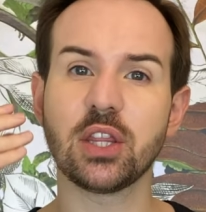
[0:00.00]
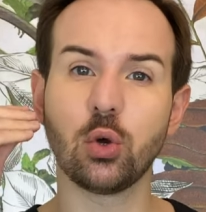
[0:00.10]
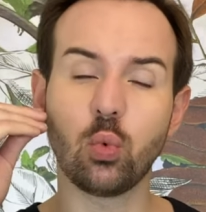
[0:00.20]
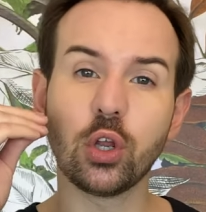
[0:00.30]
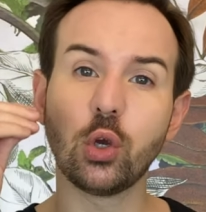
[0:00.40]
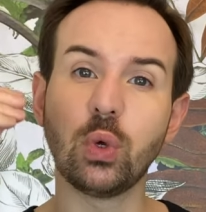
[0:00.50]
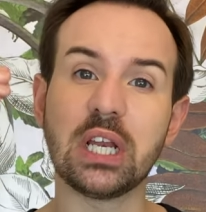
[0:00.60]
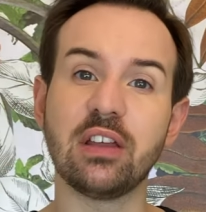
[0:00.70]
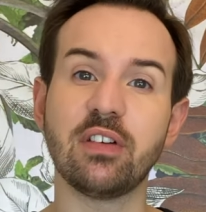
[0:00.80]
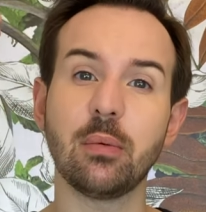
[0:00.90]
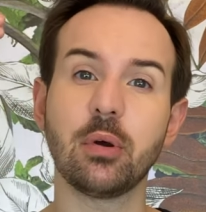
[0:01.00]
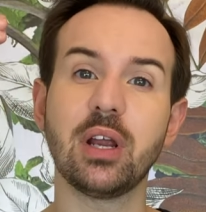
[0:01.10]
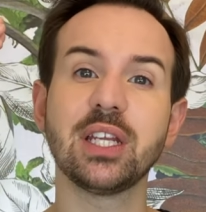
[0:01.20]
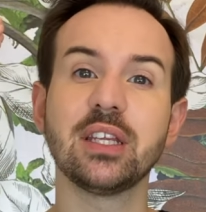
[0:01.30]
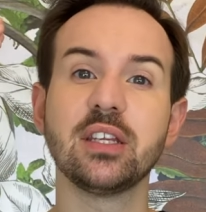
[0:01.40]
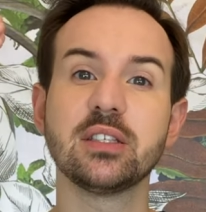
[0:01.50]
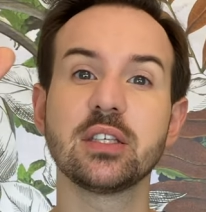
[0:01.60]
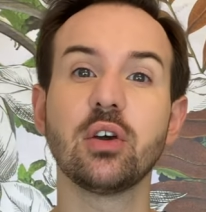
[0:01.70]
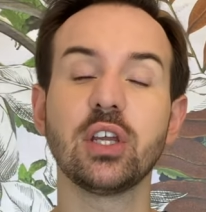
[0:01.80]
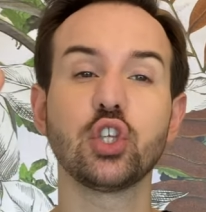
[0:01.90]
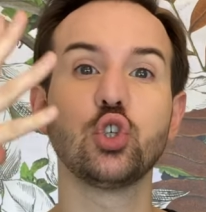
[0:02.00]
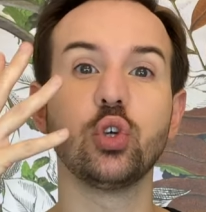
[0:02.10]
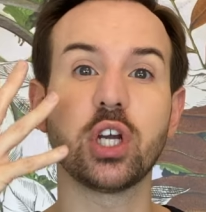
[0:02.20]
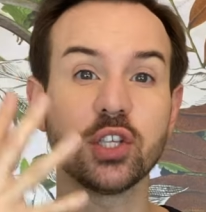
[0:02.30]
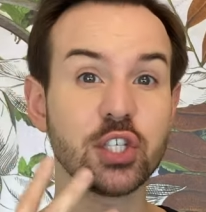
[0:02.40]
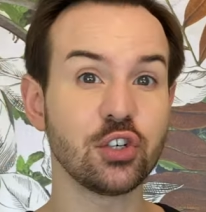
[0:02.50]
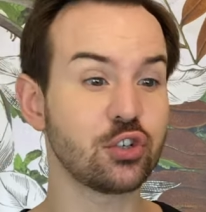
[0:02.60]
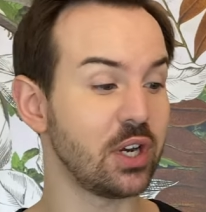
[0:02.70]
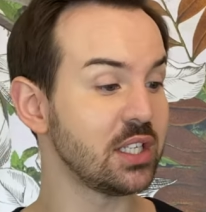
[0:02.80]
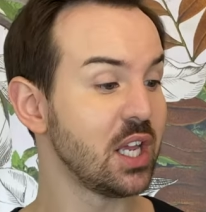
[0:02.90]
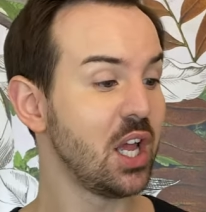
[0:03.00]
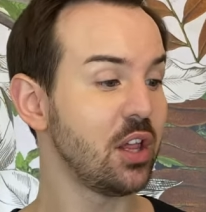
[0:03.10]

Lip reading: the water will evaporate and it's going to concentrate